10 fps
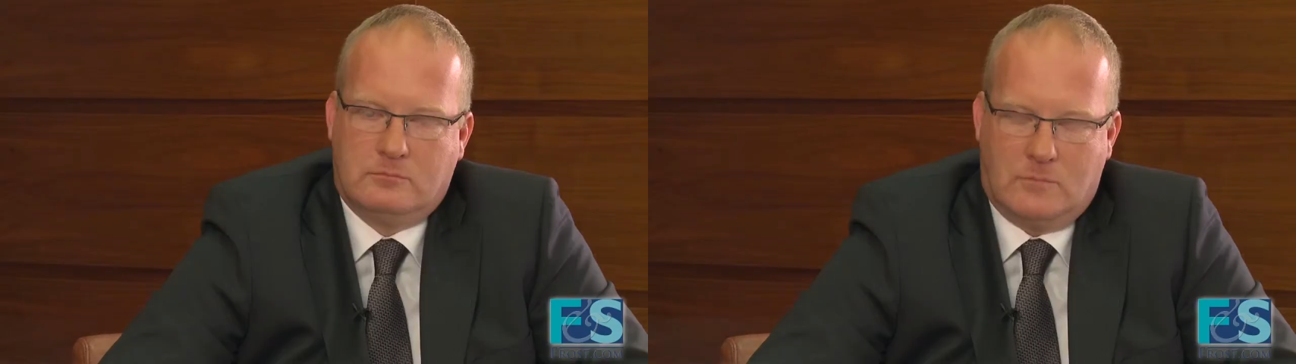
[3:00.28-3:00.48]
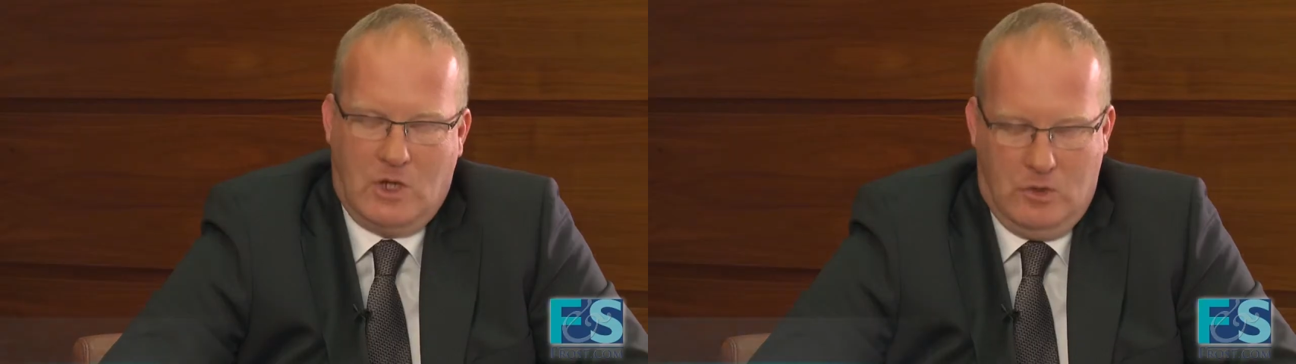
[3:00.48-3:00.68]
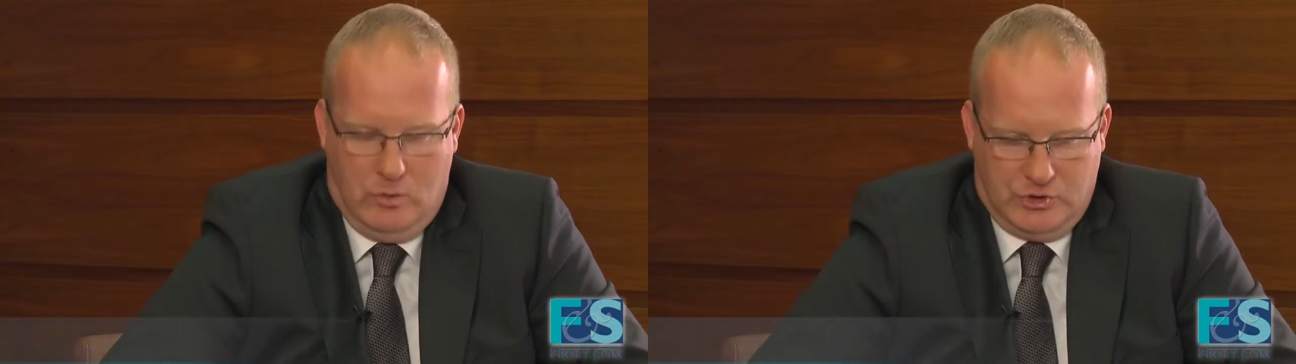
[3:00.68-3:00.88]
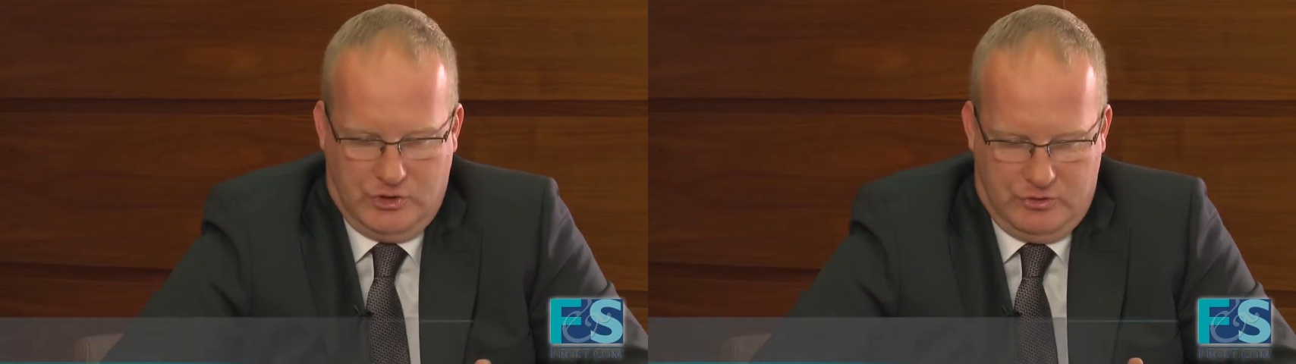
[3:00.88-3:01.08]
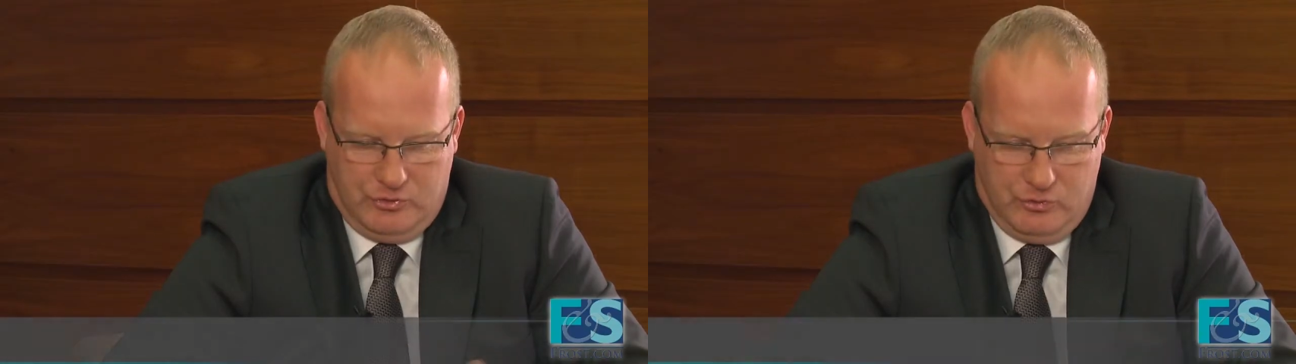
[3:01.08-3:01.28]
Yeah,
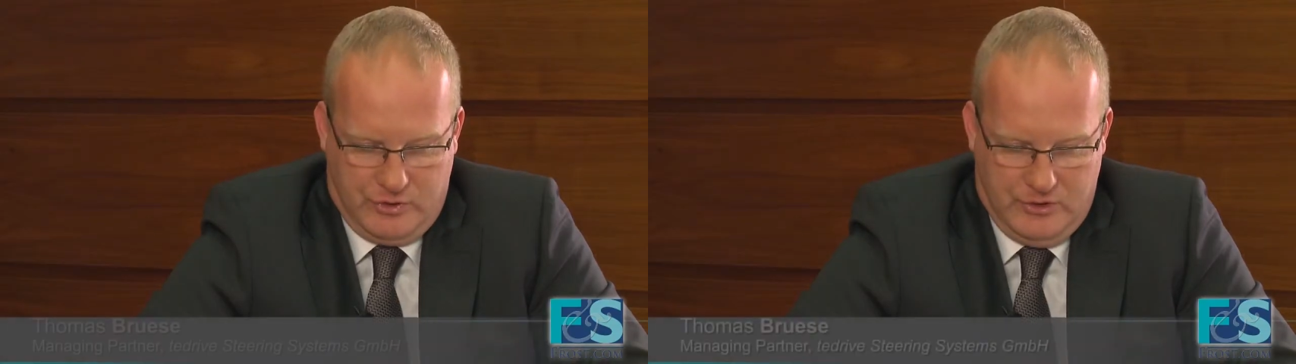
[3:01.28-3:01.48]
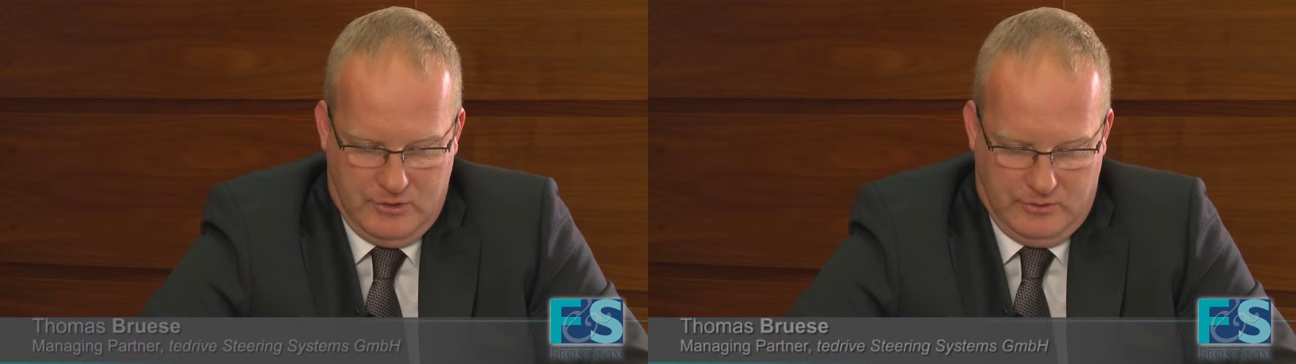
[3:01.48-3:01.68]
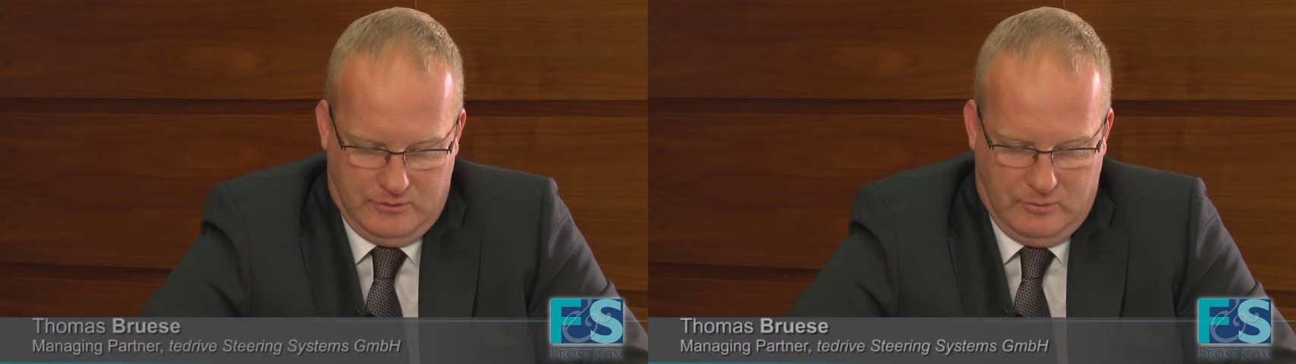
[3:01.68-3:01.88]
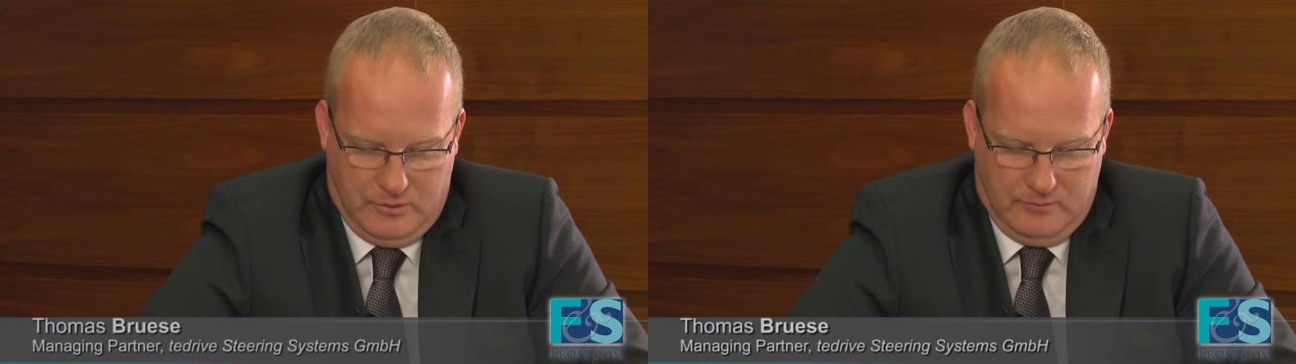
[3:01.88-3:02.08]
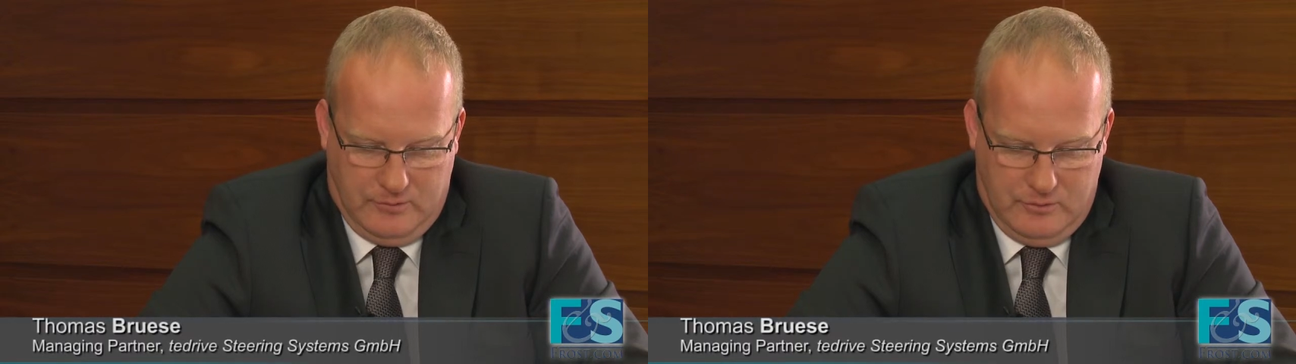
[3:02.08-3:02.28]
Russia, Turkey is one
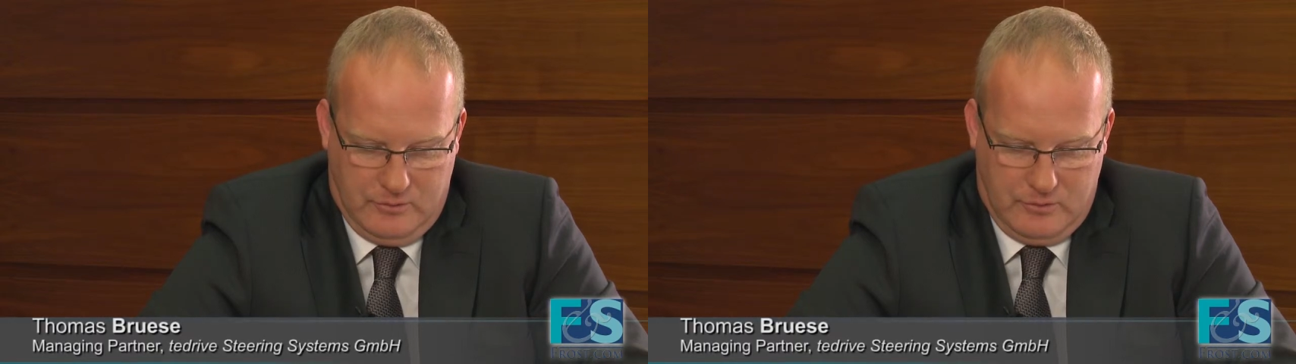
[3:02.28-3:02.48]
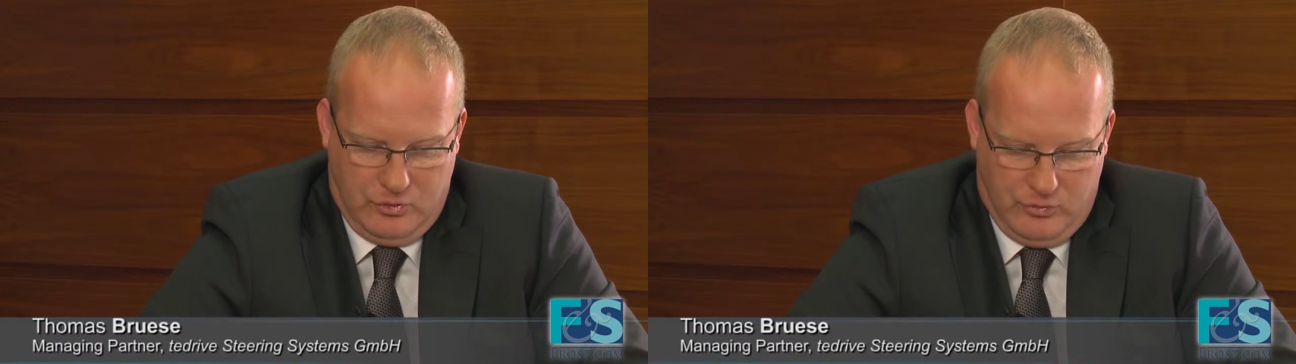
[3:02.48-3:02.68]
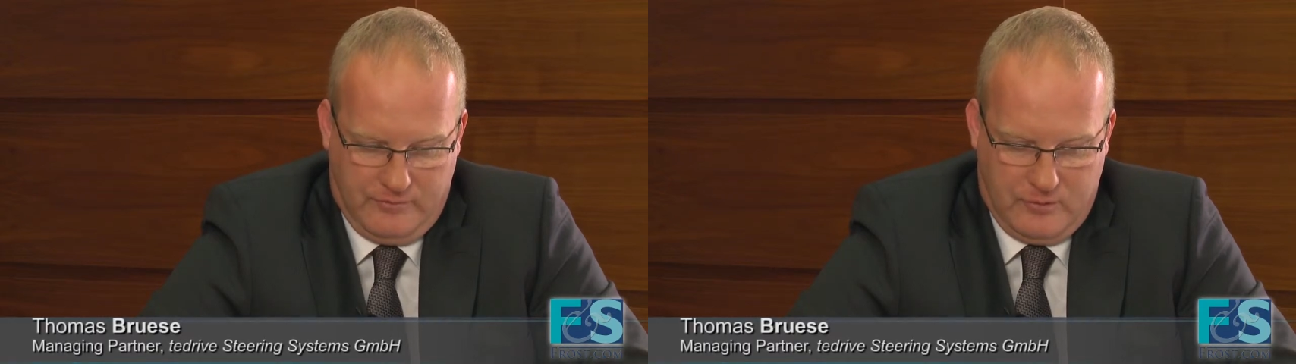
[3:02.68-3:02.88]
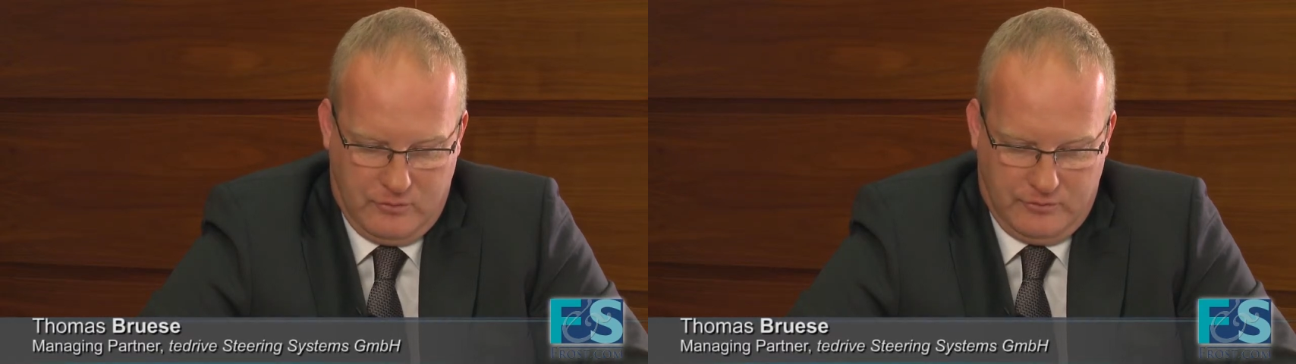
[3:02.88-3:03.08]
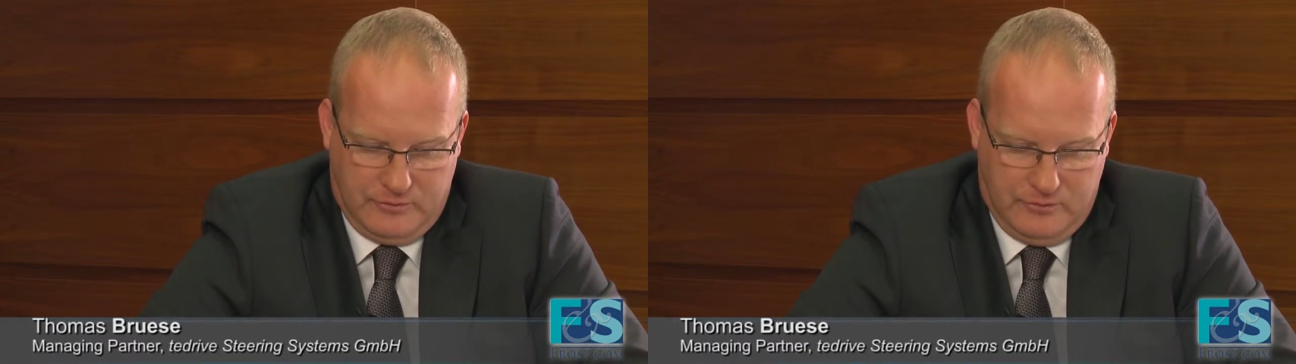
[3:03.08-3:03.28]
of our current
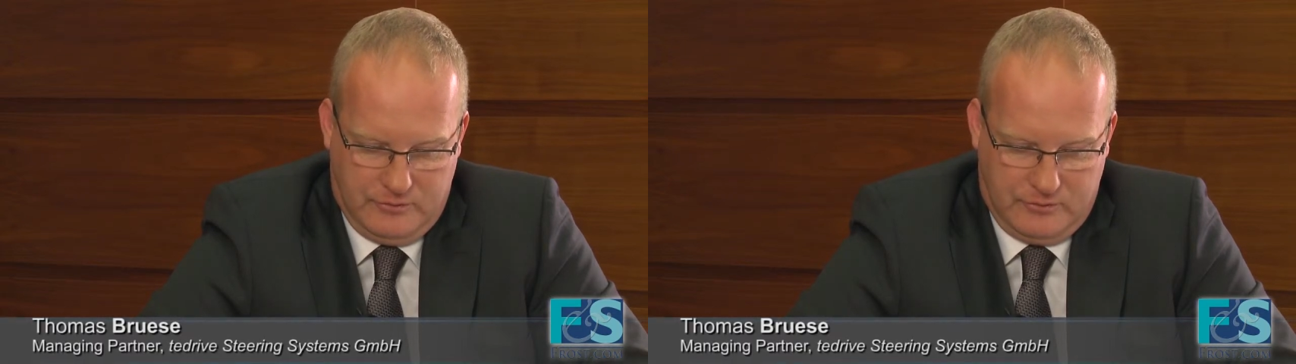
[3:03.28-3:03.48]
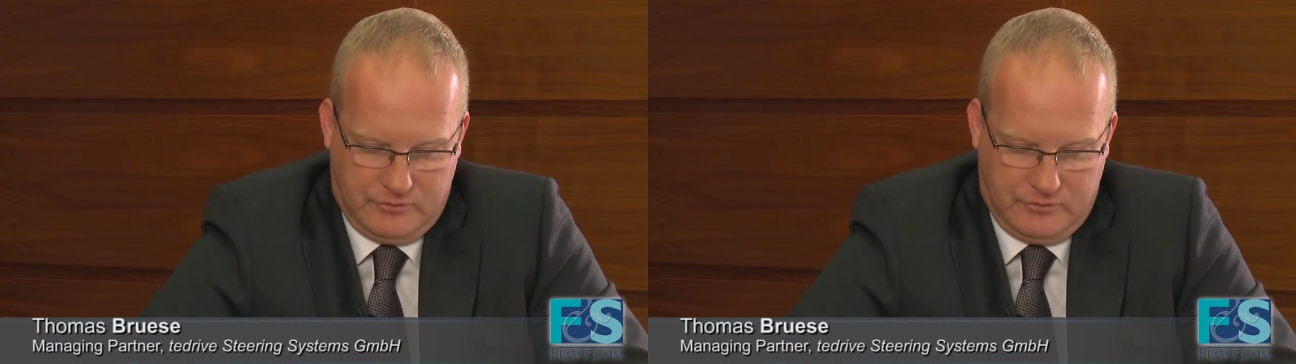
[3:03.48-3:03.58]
focuses.